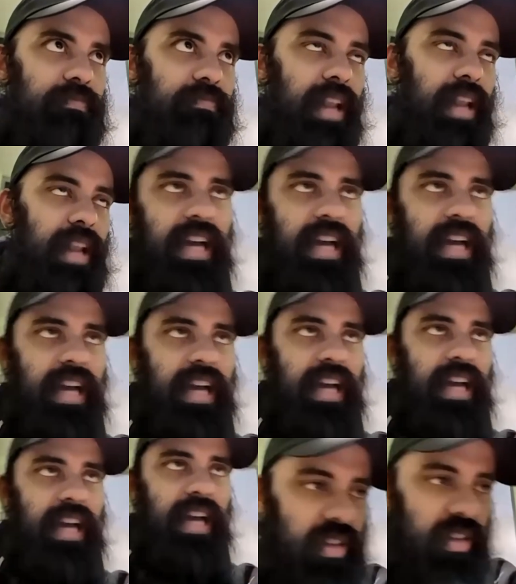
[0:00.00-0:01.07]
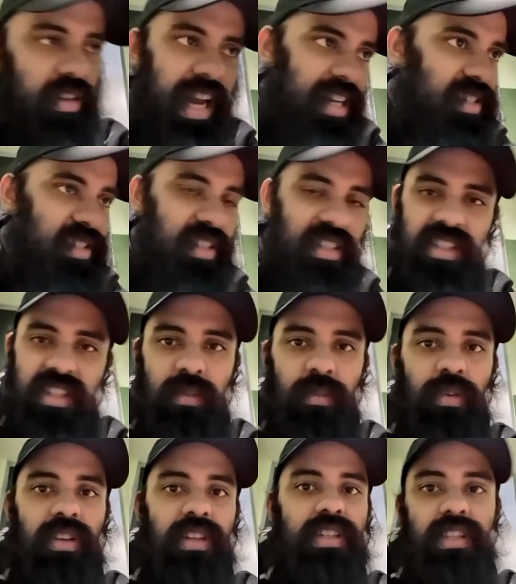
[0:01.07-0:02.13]
nationalism or the caste system
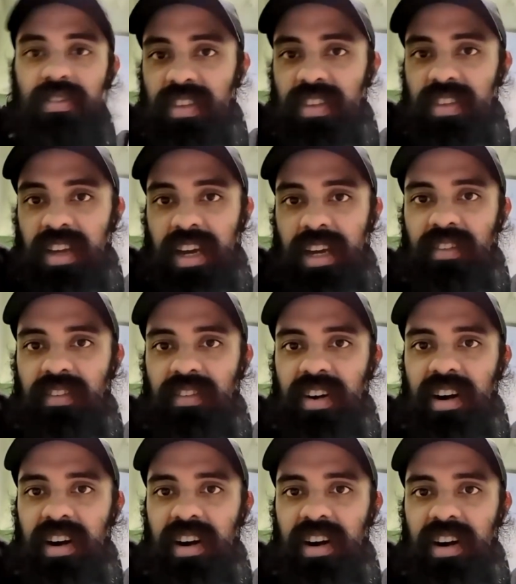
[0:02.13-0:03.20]
or the stuff that I cover,